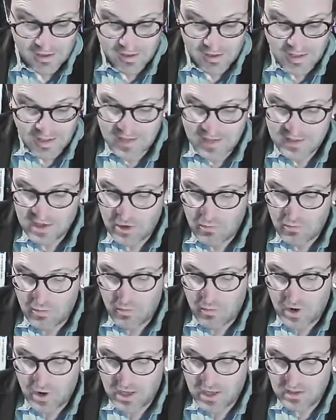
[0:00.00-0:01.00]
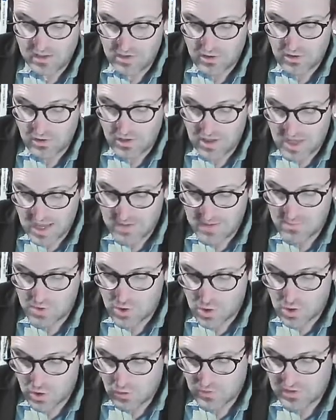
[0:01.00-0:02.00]
That's how a bride's good name
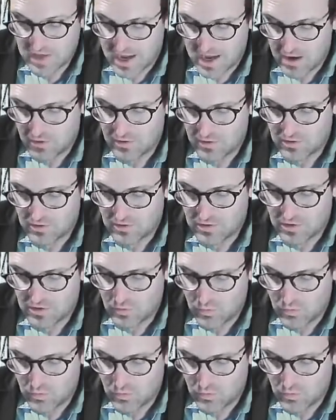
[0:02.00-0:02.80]
goes out into the